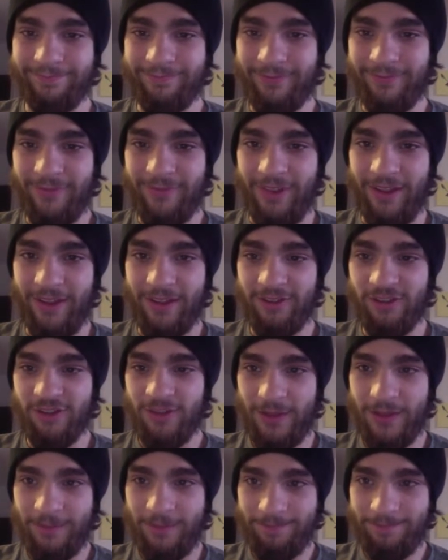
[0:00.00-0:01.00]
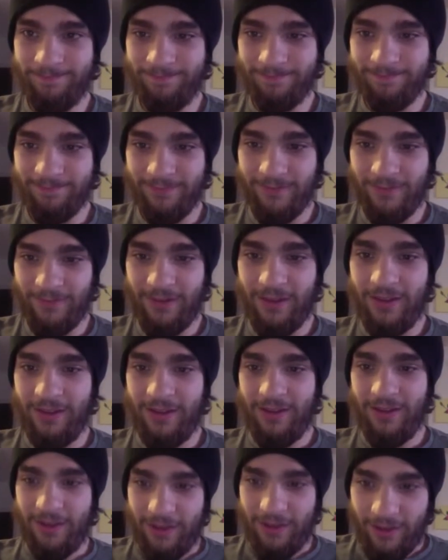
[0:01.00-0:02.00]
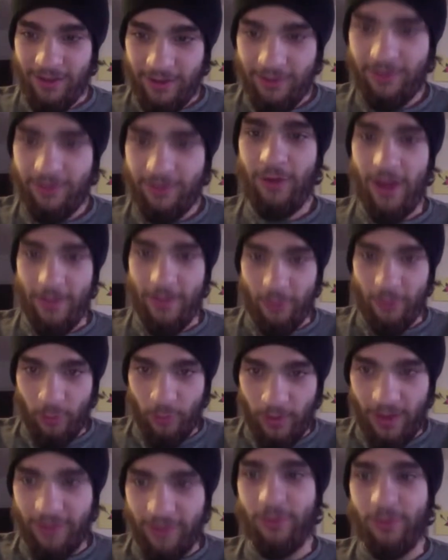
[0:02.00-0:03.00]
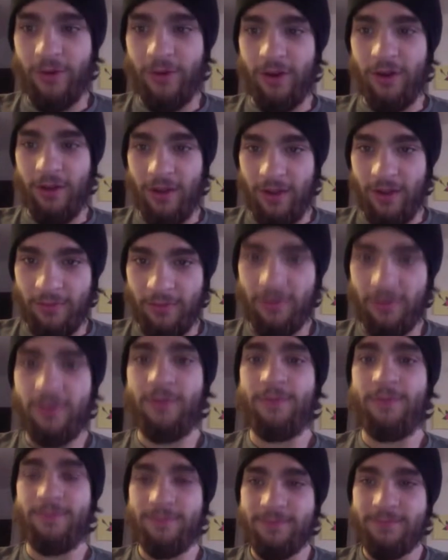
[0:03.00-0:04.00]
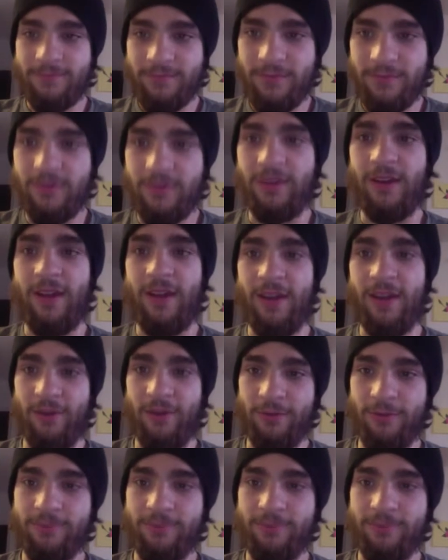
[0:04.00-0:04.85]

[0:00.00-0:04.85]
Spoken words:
Yeah, Jimmy, so happy we have you in our lives. Now,